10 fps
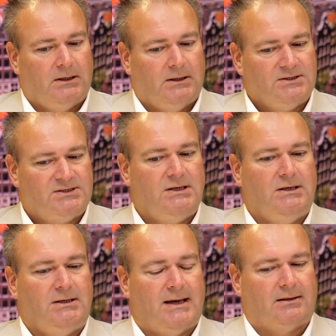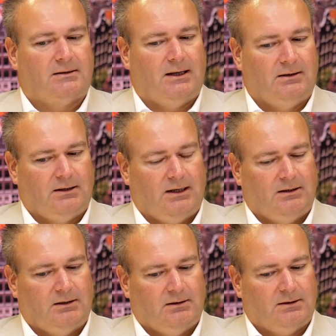see that
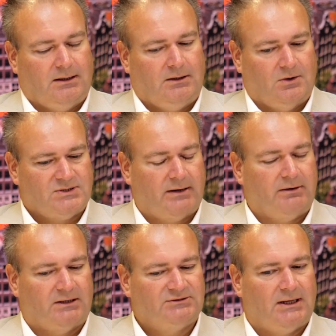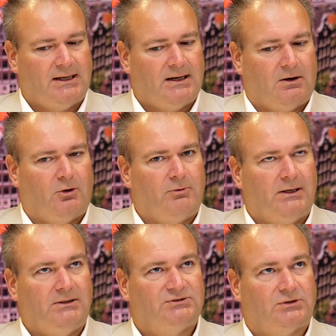in those areas, they
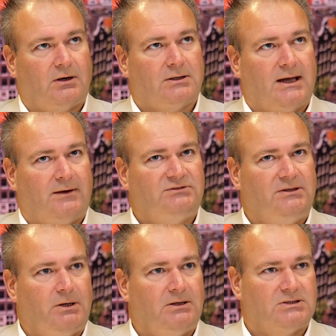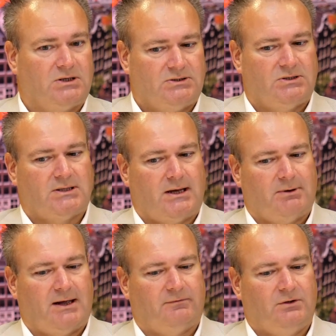already start to have similar discussions like
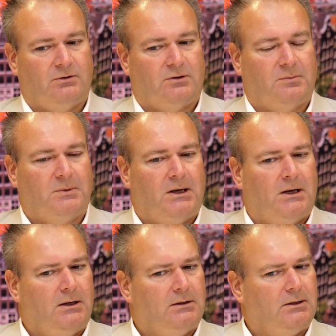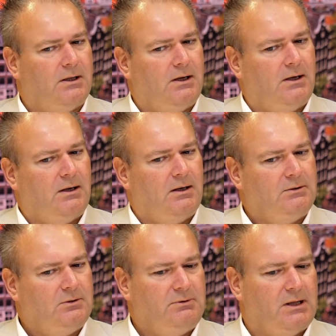we have in Europe.
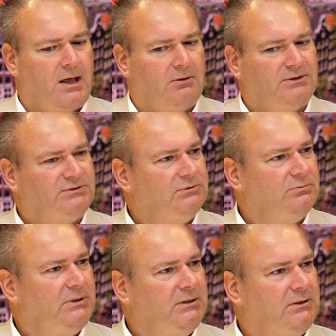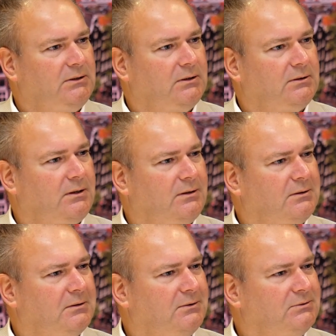Do we allow this to be
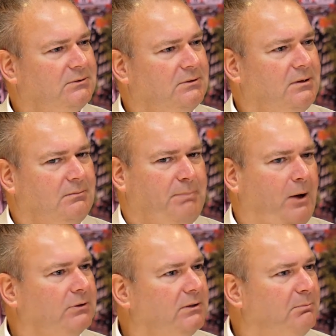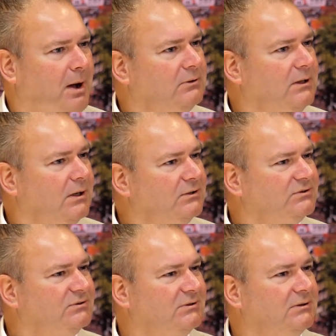
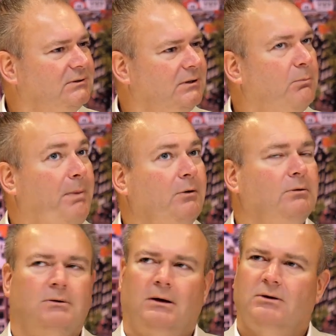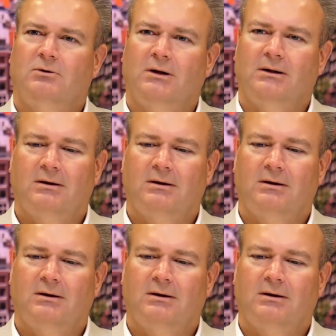boundless, or how do you call it?